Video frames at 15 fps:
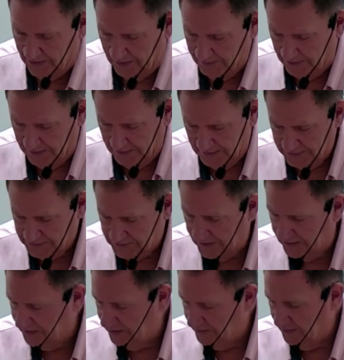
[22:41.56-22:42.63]
I mean, these
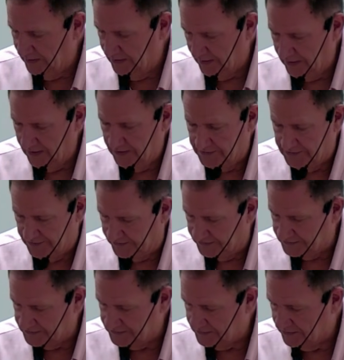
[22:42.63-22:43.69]
tend to be the
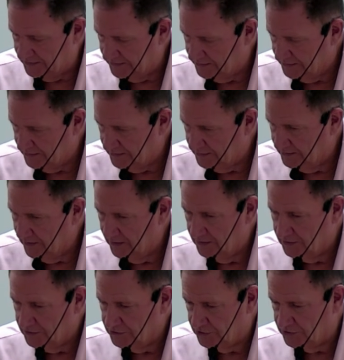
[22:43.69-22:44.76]
easiest
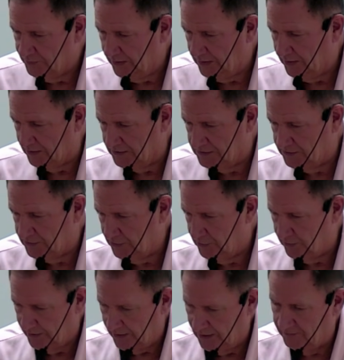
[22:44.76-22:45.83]
just because you
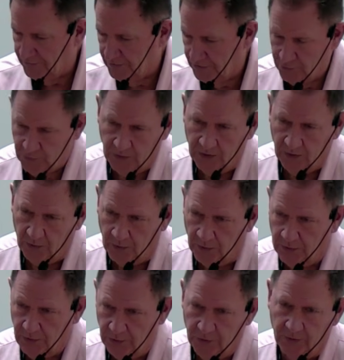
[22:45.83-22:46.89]
don't have to drill a
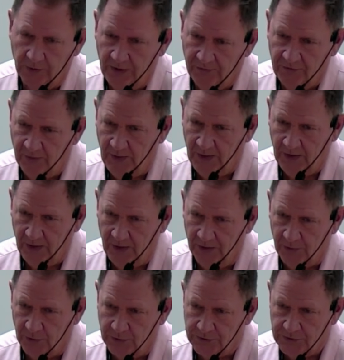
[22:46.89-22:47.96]
hole, you don't have to make
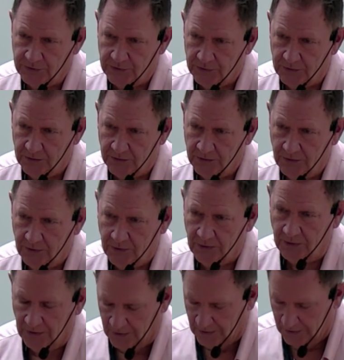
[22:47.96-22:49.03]
handles,
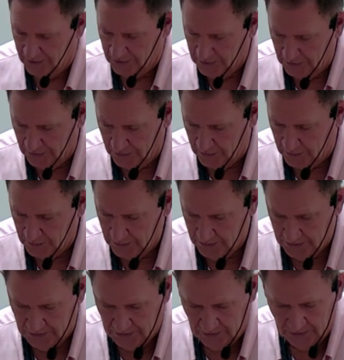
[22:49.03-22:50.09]
you know.
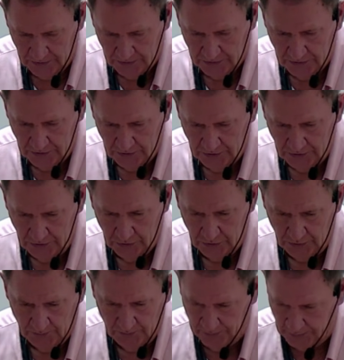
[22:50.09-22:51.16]

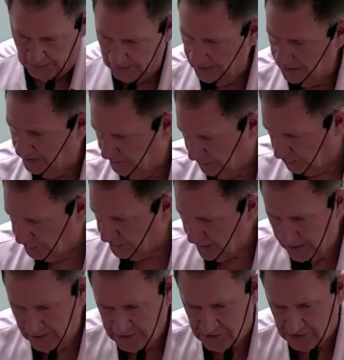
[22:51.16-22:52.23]
But in both
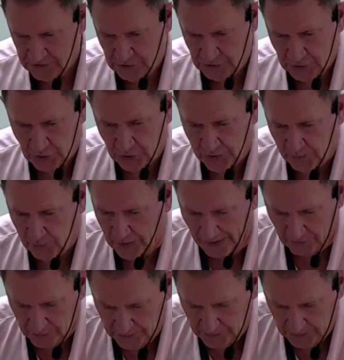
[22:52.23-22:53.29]
cases, you turn them
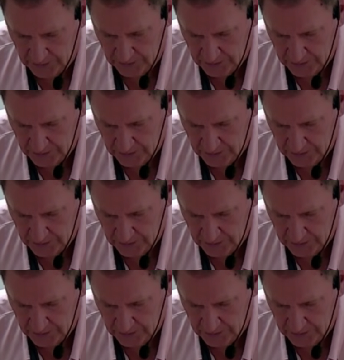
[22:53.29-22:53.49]
around.